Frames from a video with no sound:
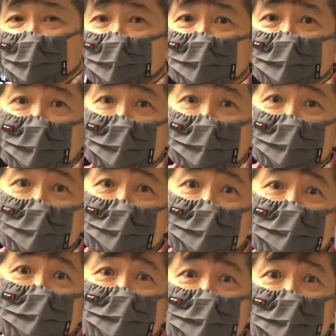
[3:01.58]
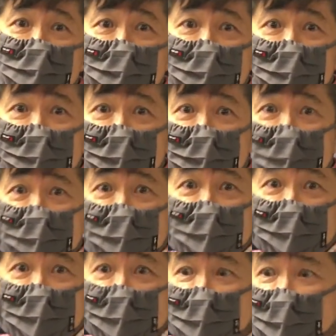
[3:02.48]
5 days.
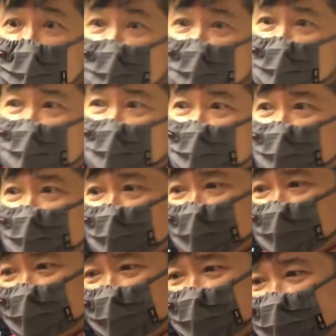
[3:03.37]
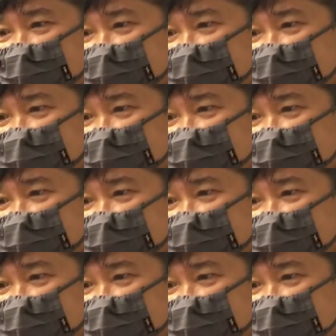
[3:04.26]
Now, we